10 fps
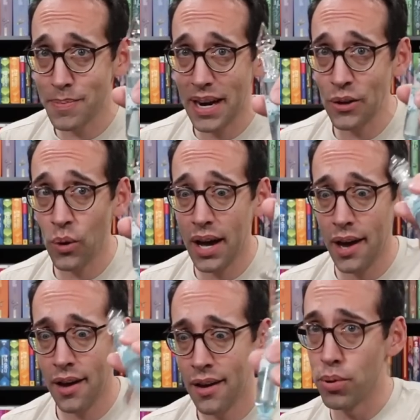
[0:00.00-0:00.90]
by the
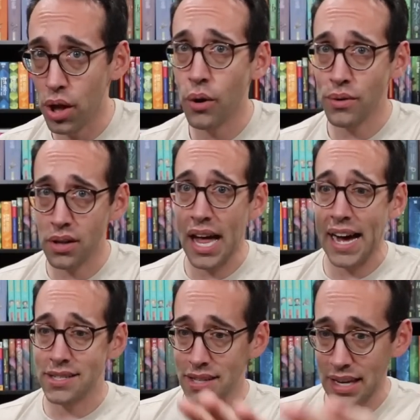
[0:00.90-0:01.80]
way, blown
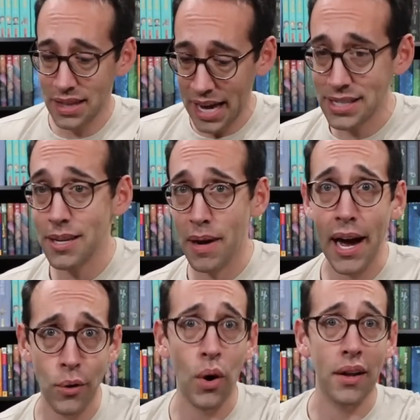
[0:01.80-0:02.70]
glass. Like, that's some
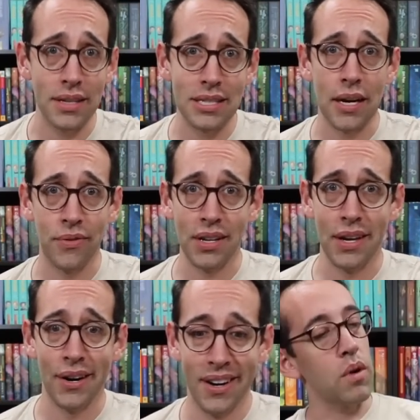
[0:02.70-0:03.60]
high quality stuff right
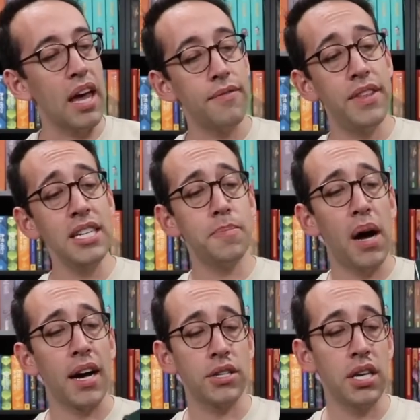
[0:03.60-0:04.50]
there. We have this
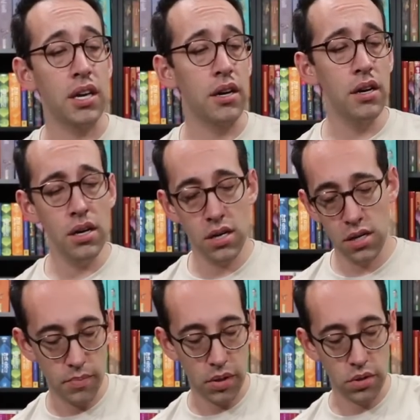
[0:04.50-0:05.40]
box here.
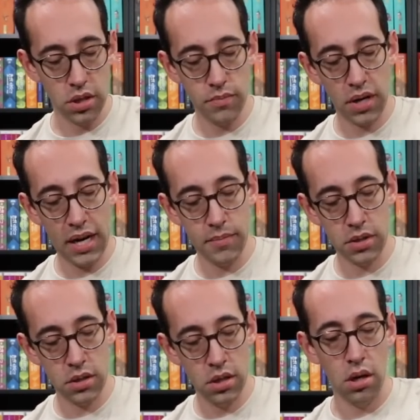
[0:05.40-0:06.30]
Potion,
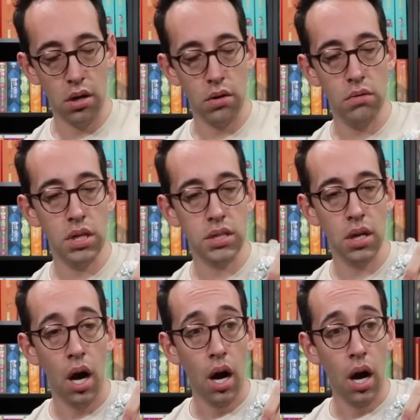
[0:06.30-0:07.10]
perhaps? No, it's...